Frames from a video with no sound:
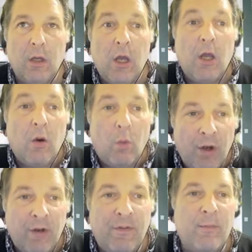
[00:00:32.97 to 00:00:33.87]
One
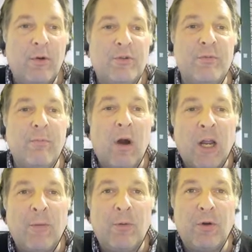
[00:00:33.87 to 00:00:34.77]
of the most
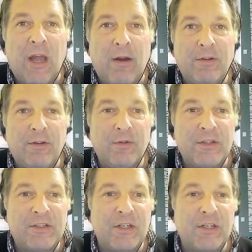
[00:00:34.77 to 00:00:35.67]
remarkable
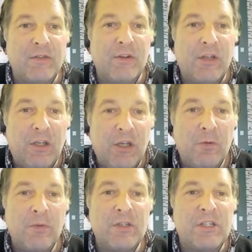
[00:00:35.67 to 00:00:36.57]
characteristics of the
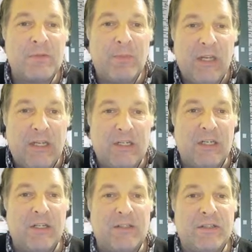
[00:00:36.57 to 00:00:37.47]
human
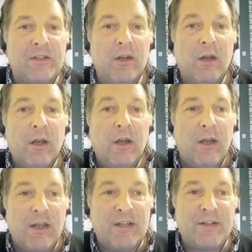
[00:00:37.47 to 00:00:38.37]
species
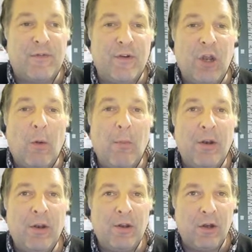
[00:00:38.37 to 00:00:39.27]
is the
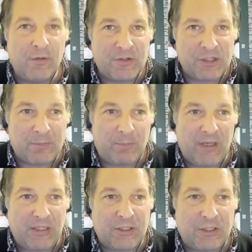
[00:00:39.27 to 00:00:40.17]
phenomenon of
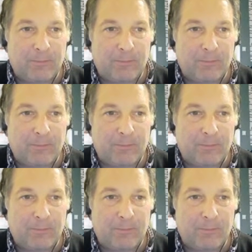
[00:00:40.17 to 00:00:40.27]
speech.